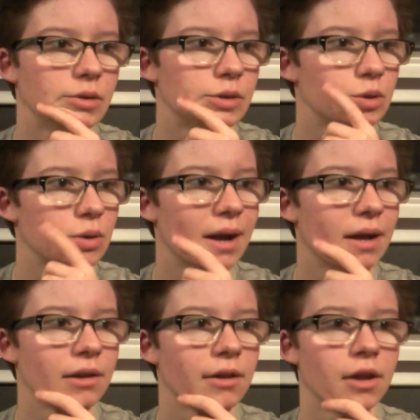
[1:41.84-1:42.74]

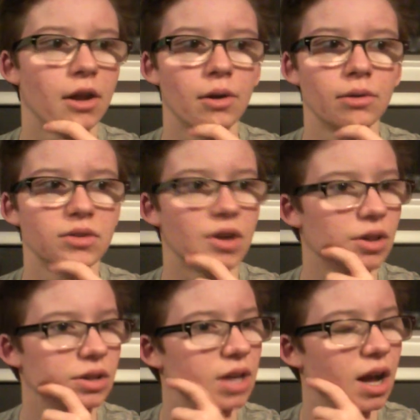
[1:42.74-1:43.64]
try on clothes
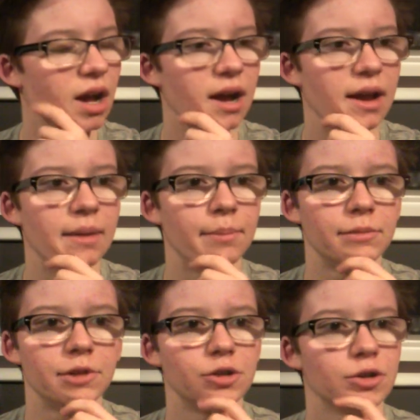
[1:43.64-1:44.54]
all the time
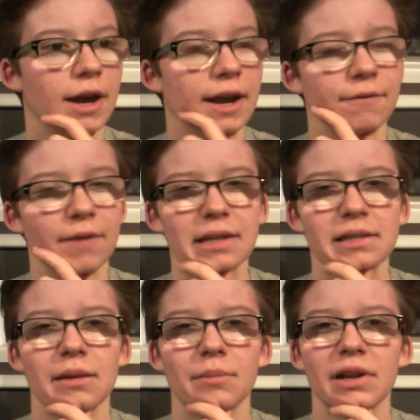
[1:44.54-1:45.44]
to try and find
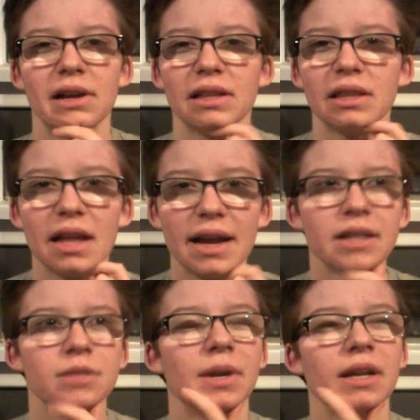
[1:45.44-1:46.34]
something I
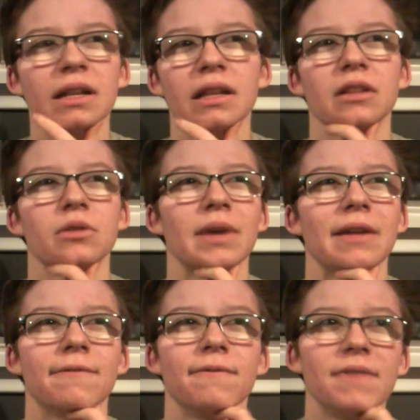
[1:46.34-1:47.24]
liked, but I didn't like the way
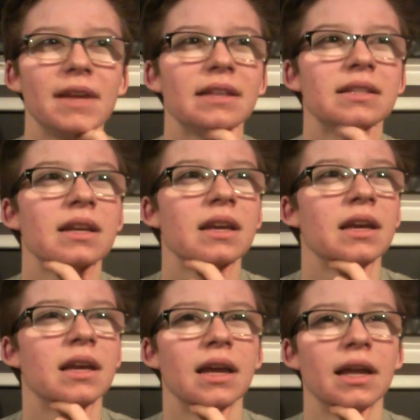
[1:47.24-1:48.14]
it fit,
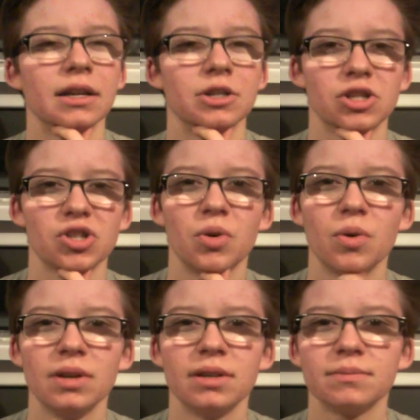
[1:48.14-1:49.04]
and I just
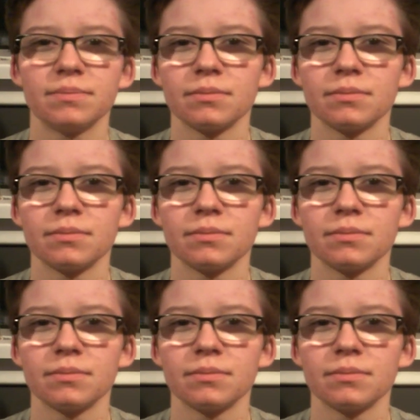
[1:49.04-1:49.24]
couldn't,